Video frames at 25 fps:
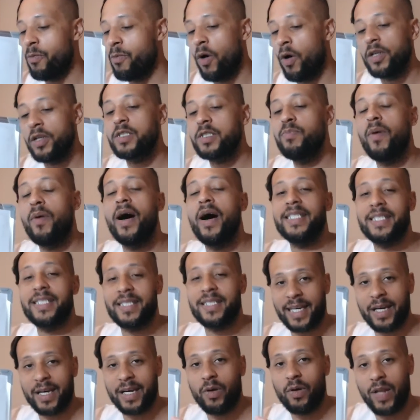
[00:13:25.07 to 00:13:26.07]
What's my
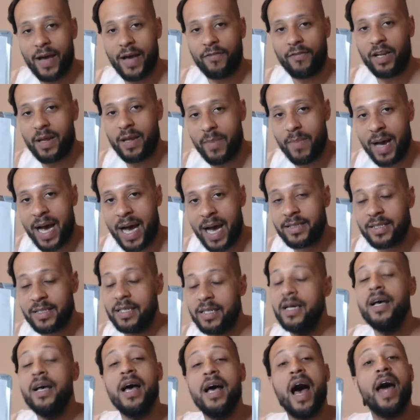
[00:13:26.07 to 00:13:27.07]
skill level in maths?
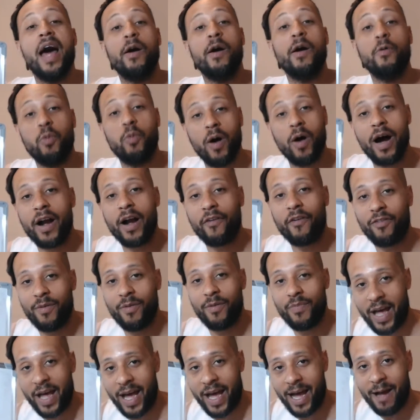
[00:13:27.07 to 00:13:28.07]
And I work
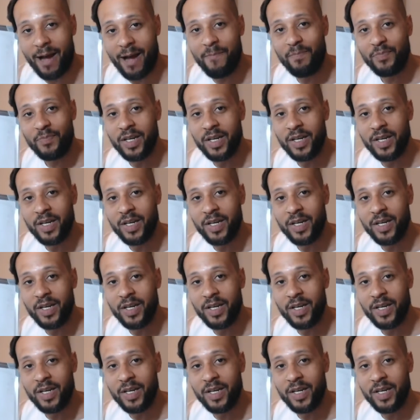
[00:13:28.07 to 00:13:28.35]
from there.